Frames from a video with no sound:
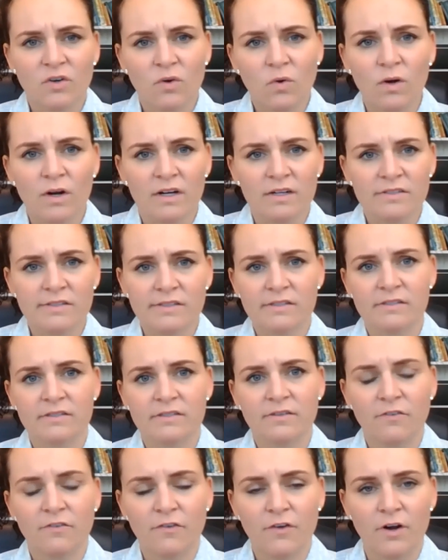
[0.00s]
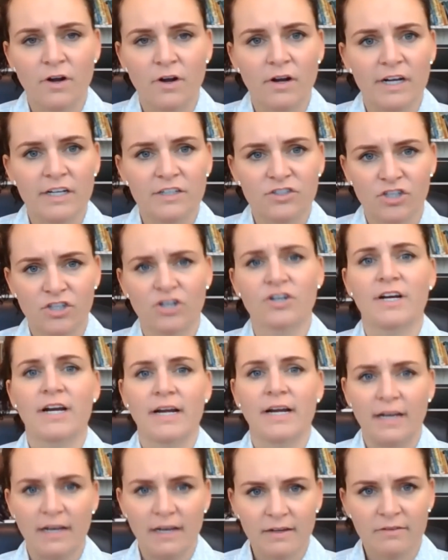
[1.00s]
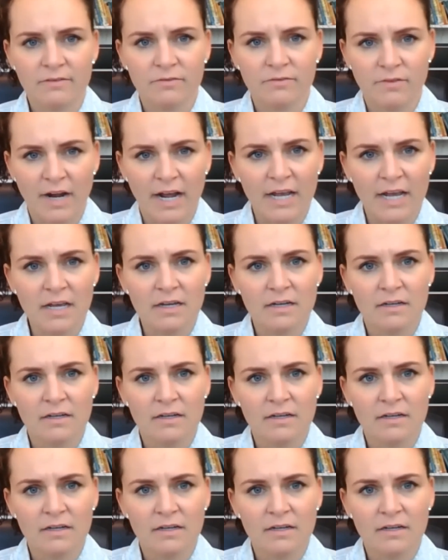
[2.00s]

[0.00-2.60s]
the course for eternity, right?